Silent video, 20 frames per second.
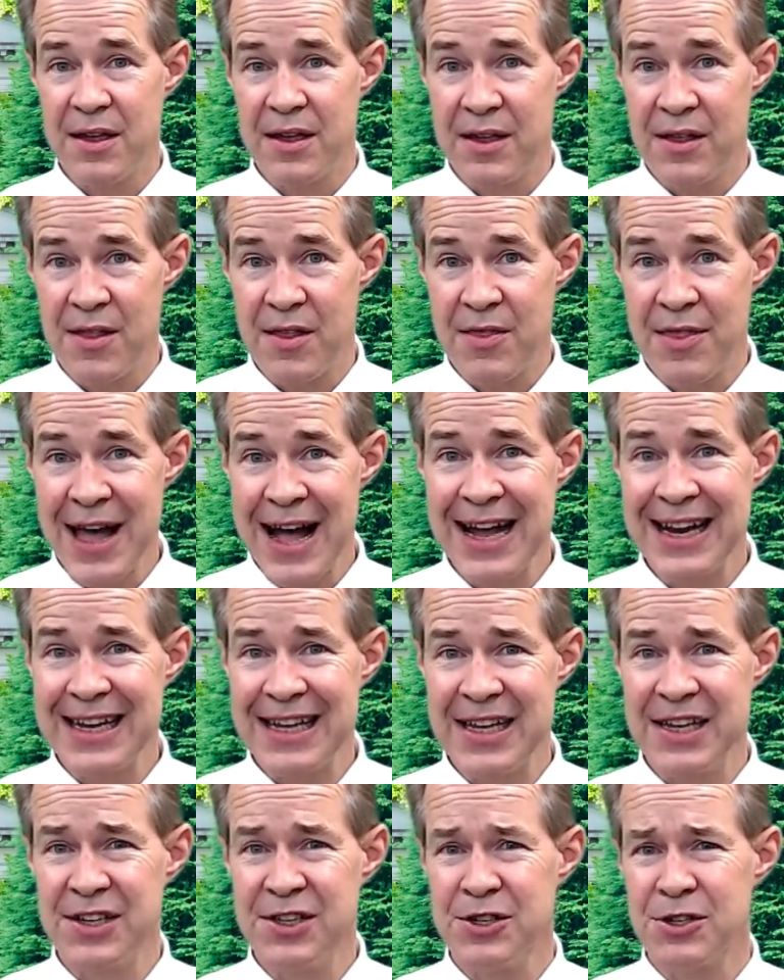That
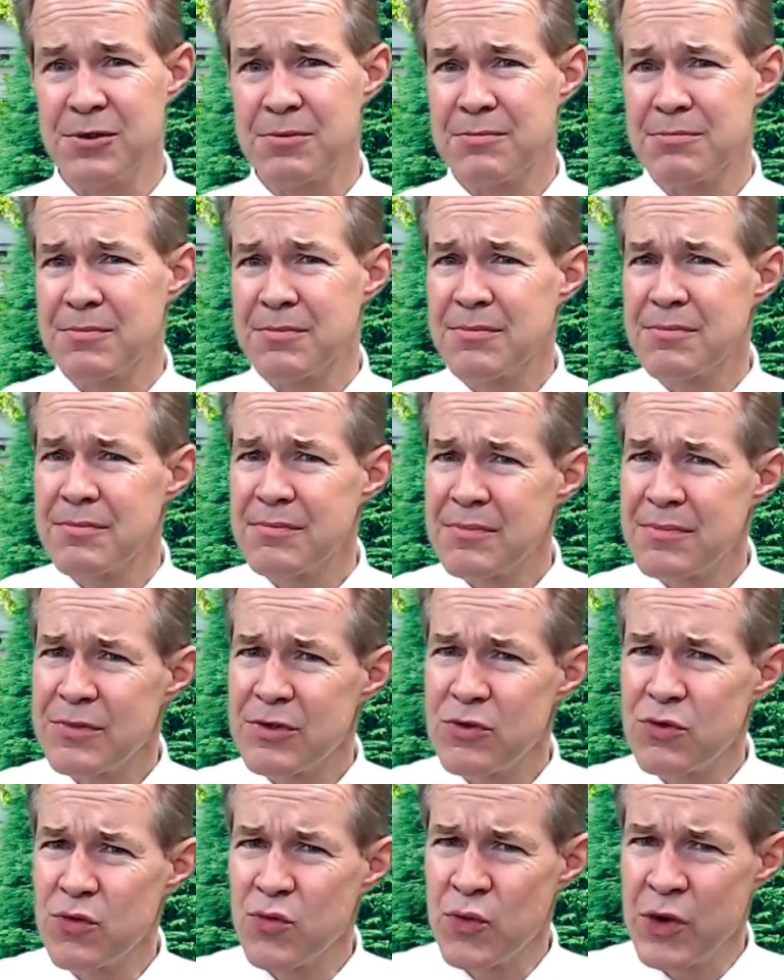is
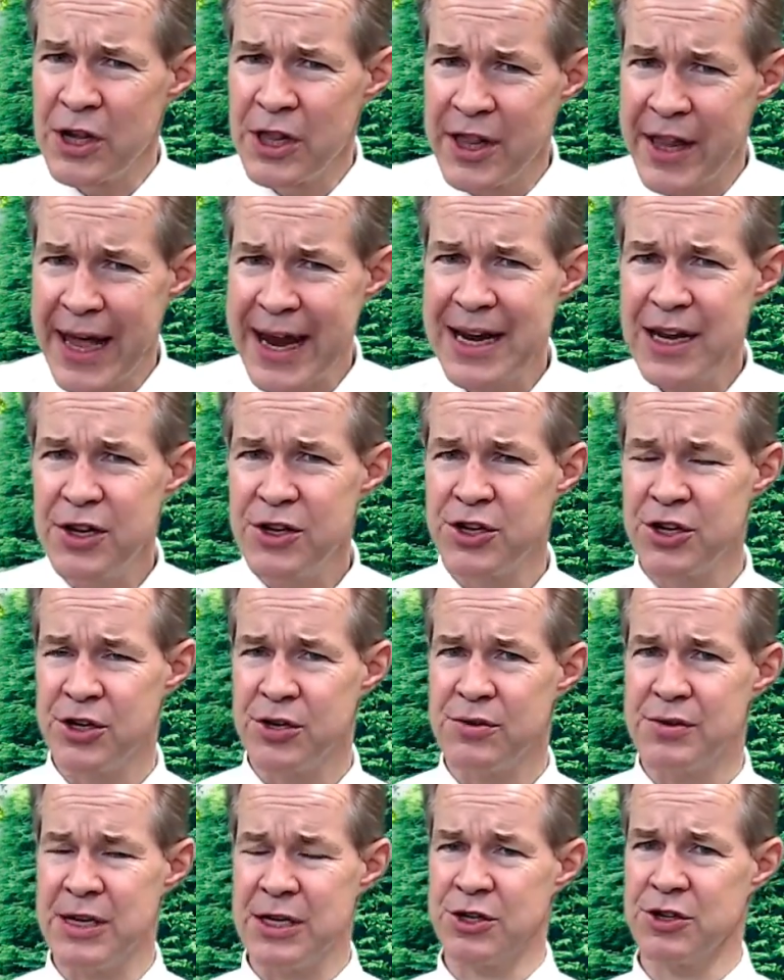related
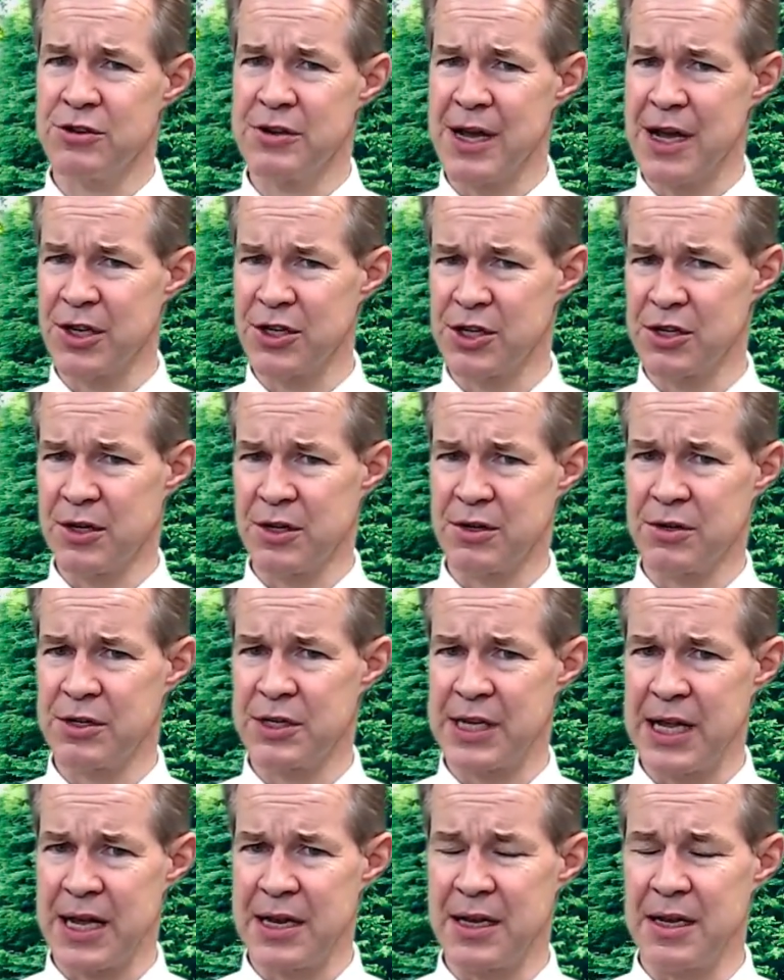to international
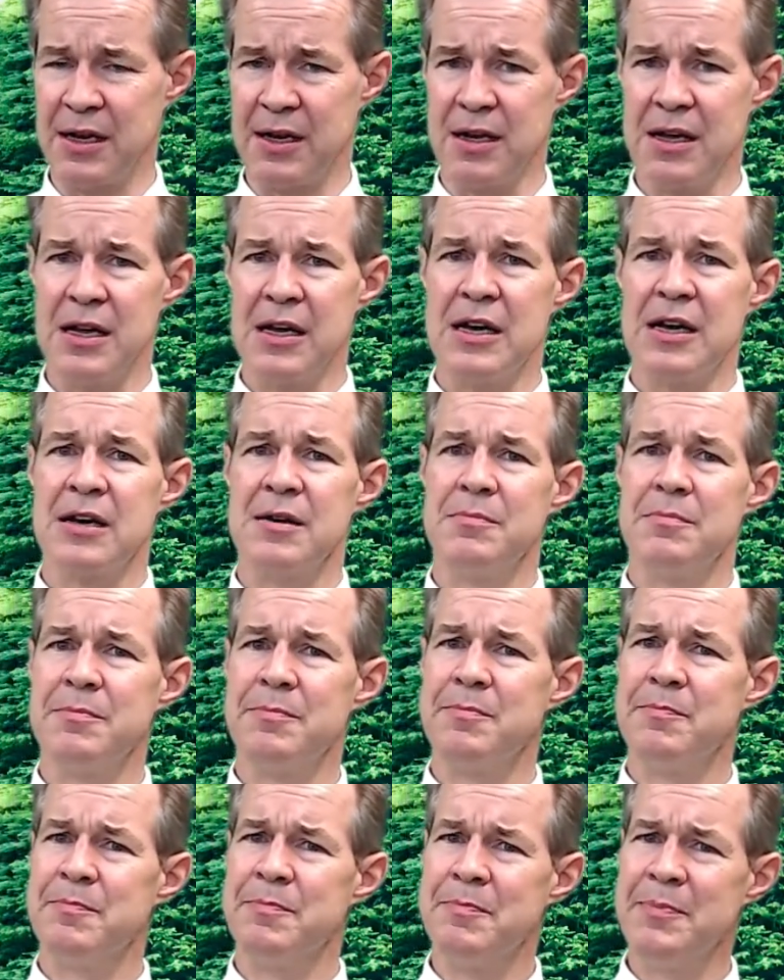understanding,
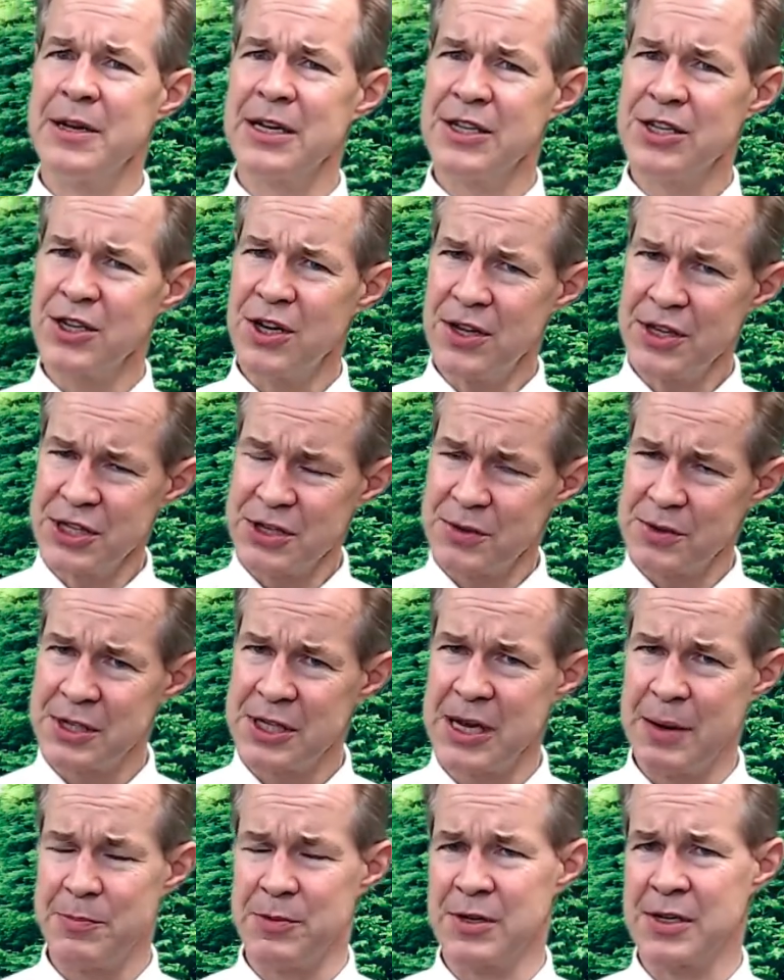but it's also a
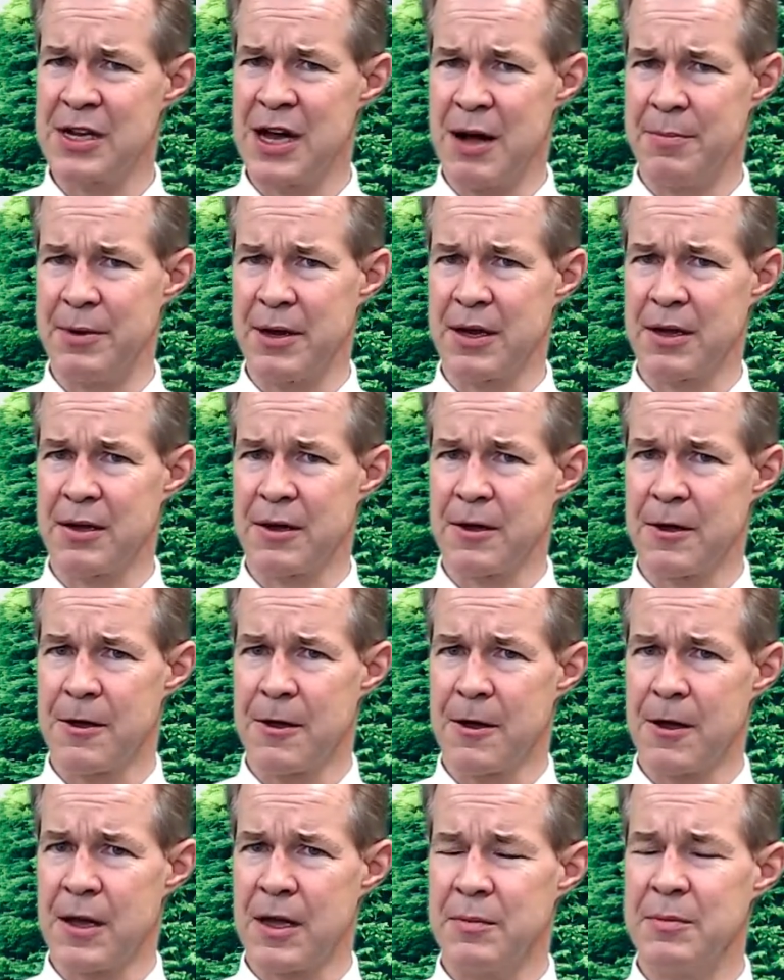separate topic
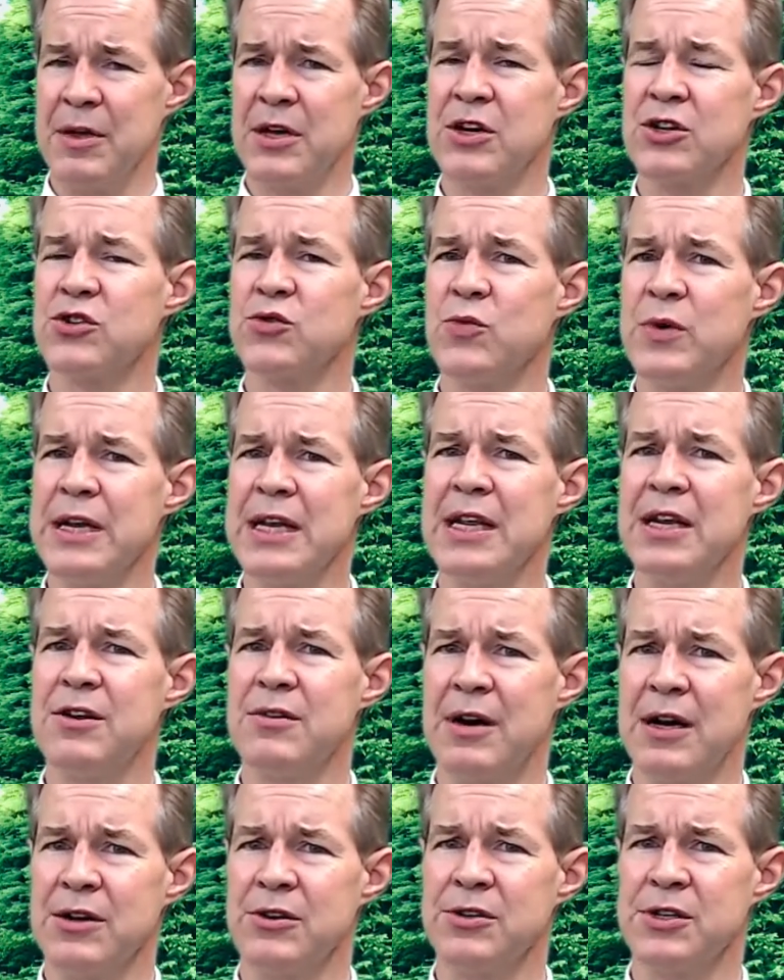because we need to
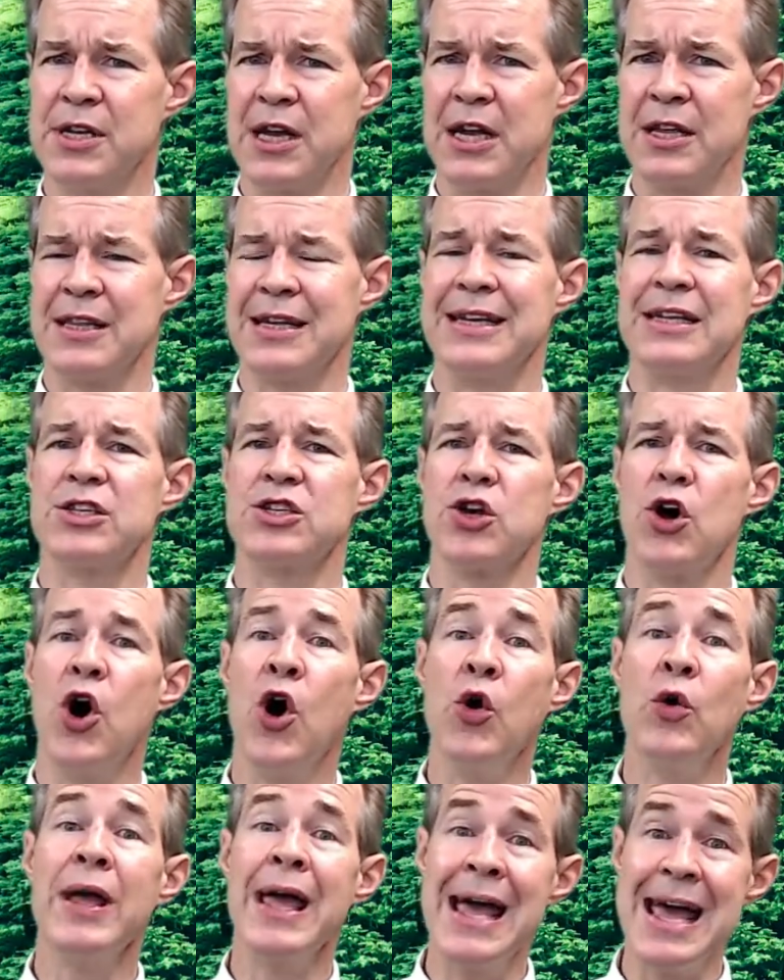understand that it's
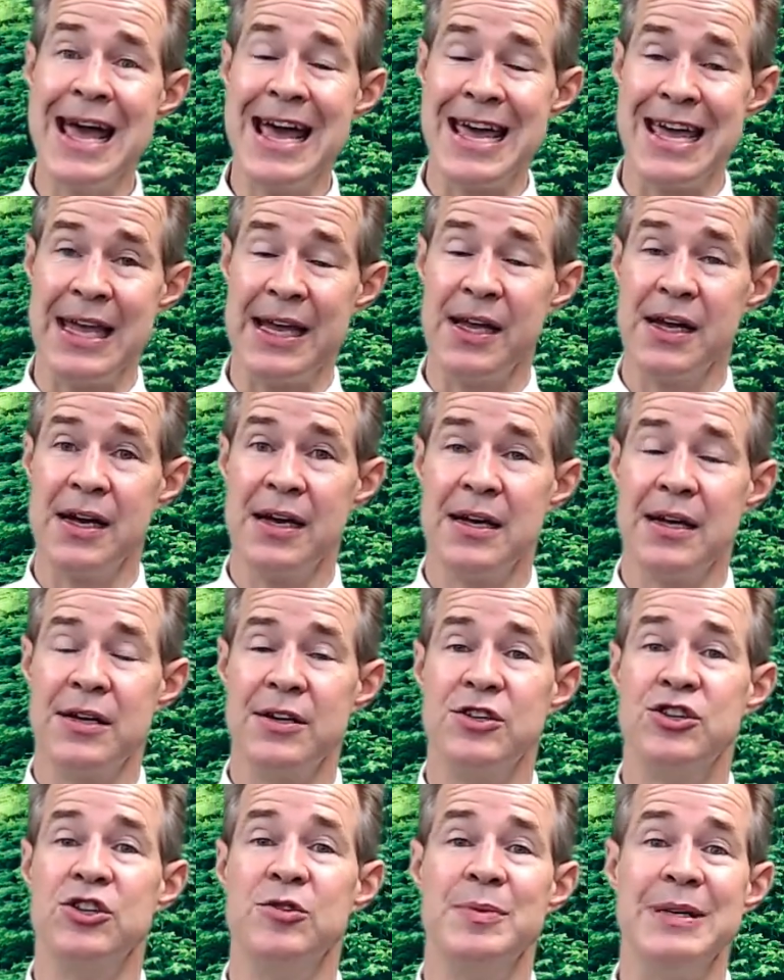okay
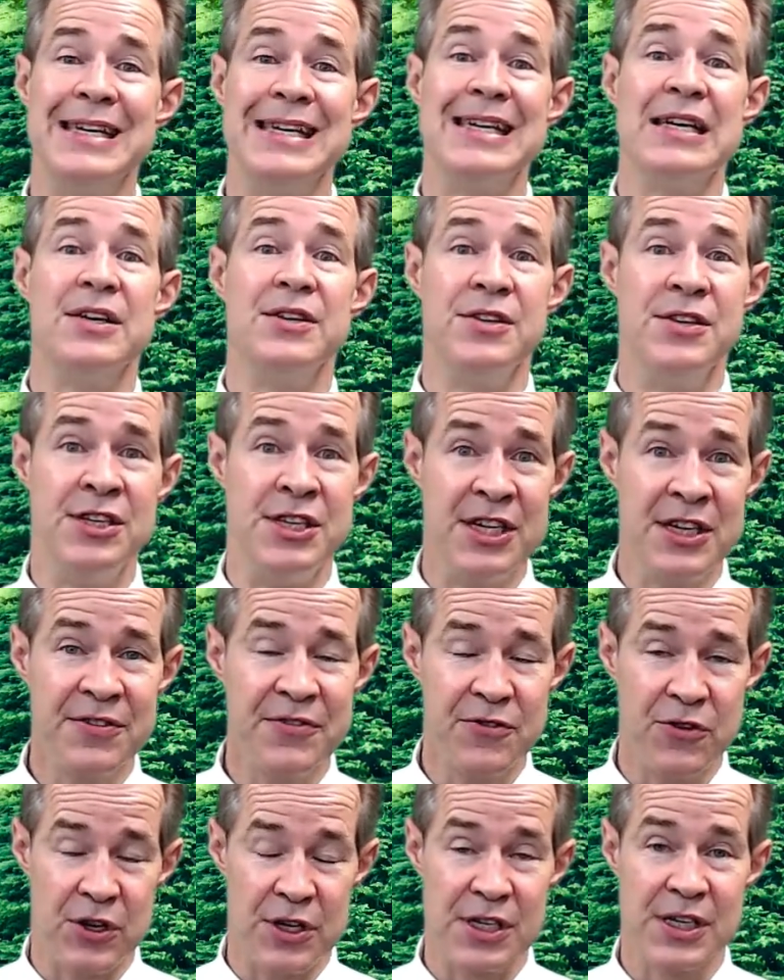to be
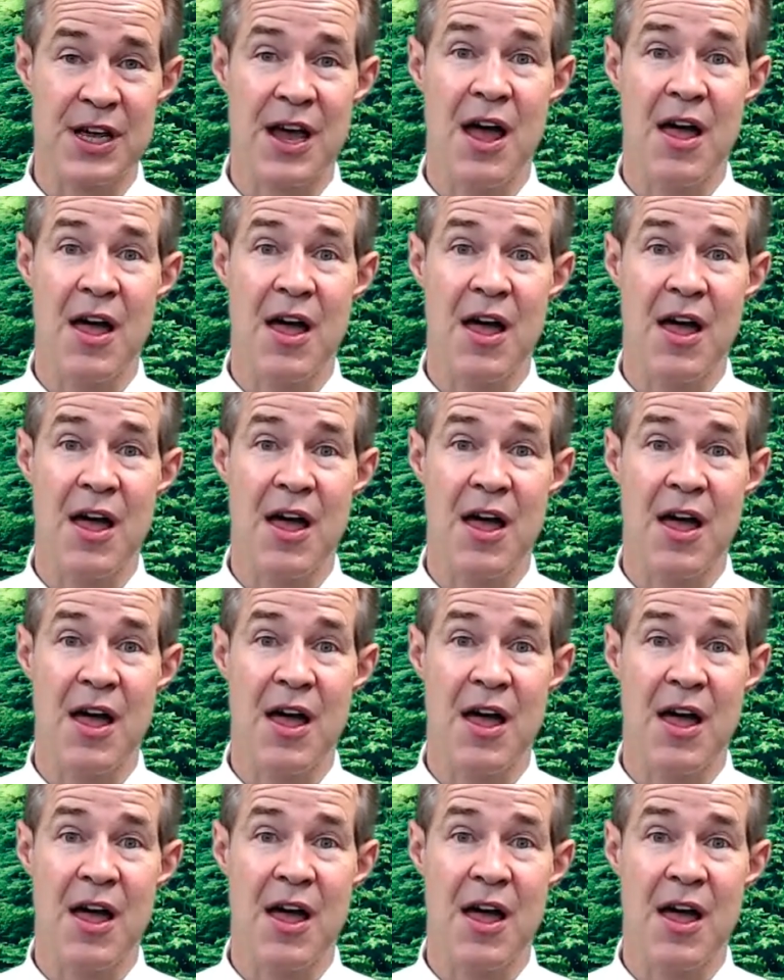different.